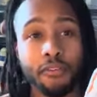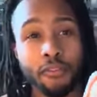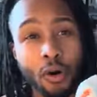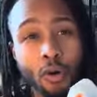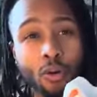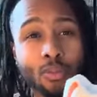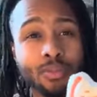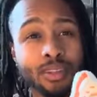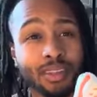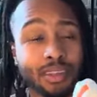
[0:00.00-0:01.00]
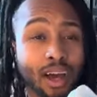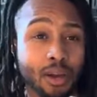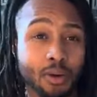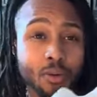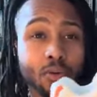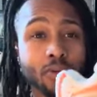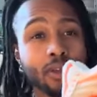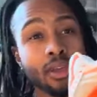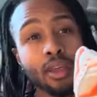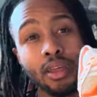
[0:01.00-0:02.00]
foam styled
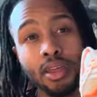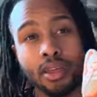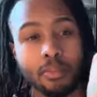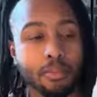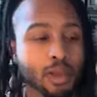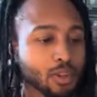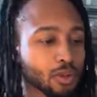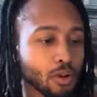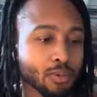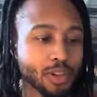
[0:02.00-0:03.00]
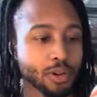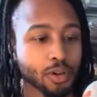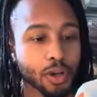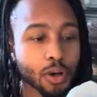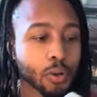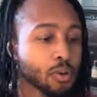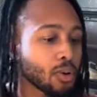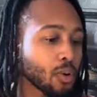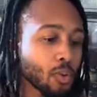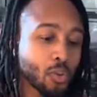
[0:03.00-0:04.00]
midsole material,
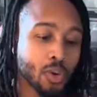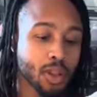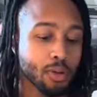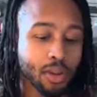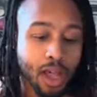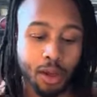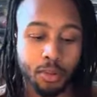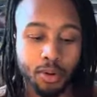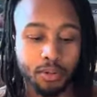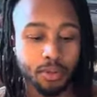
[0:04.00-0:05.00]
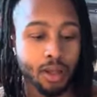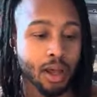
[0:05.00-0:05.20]
really reliable,